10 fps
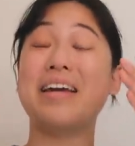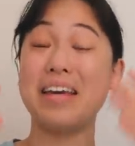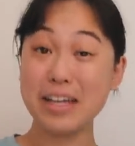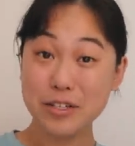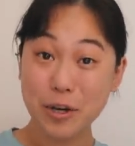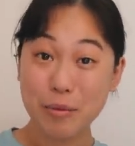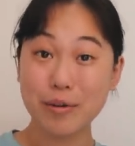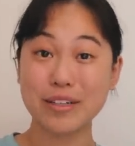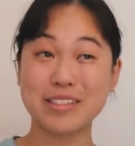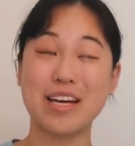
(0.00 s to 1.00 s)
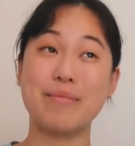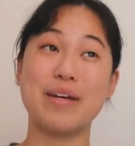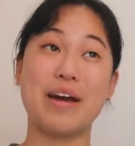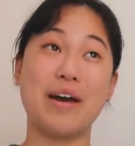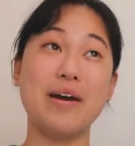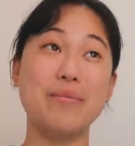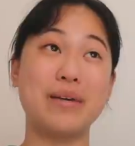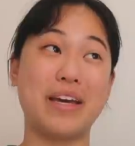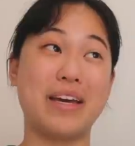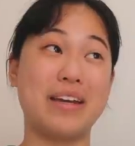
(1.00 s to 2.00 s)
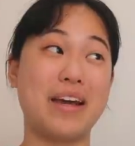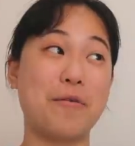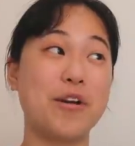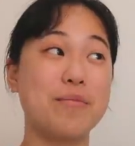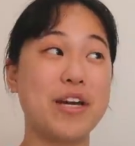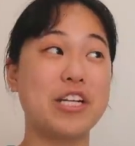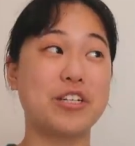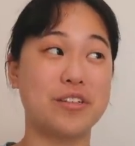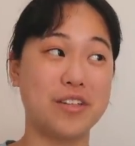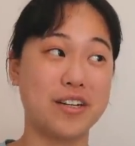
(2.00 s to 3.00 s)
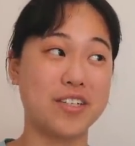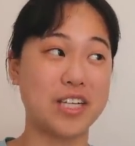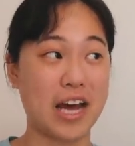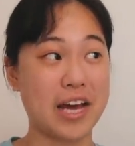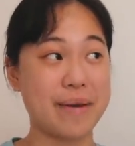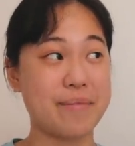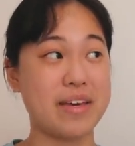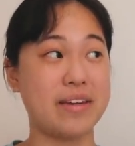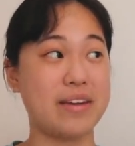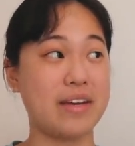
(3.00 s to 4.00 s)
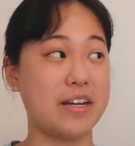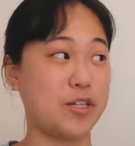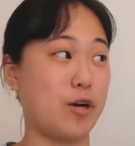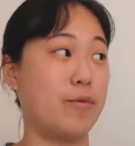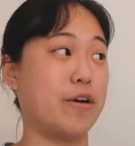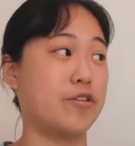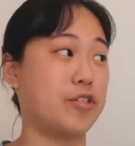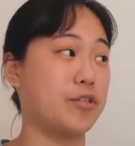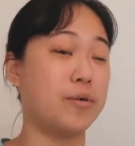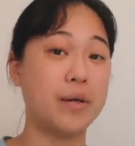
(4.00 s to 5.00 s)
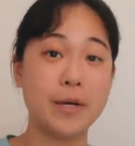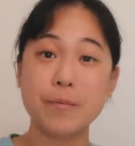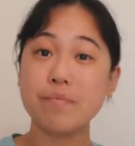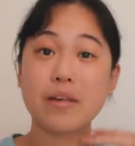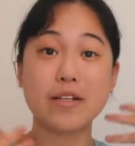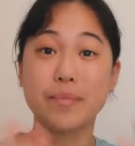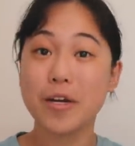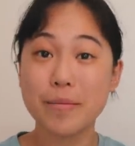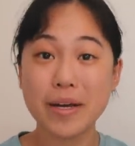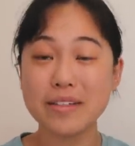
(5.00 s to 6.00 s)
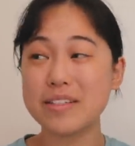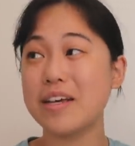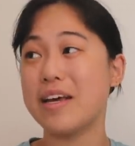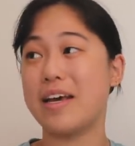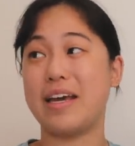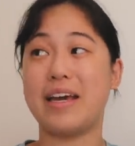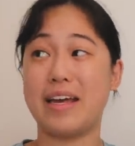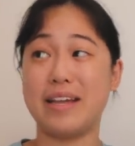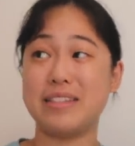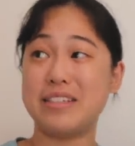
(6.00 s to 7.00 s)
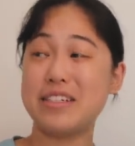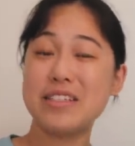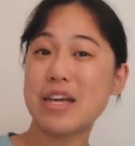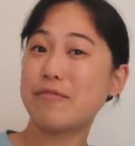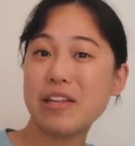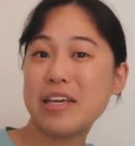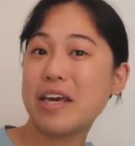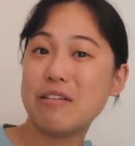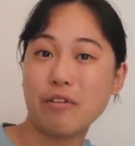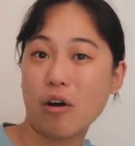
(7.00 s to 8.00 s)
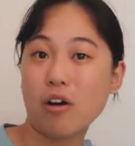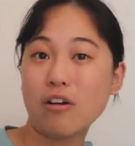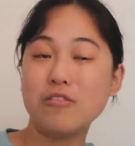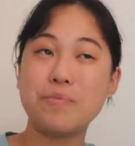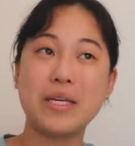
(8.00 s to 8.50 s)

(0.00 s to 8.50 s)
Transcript: Inktober is coming up and I want to make sure there's time in Inktober to experiment and just like really get involved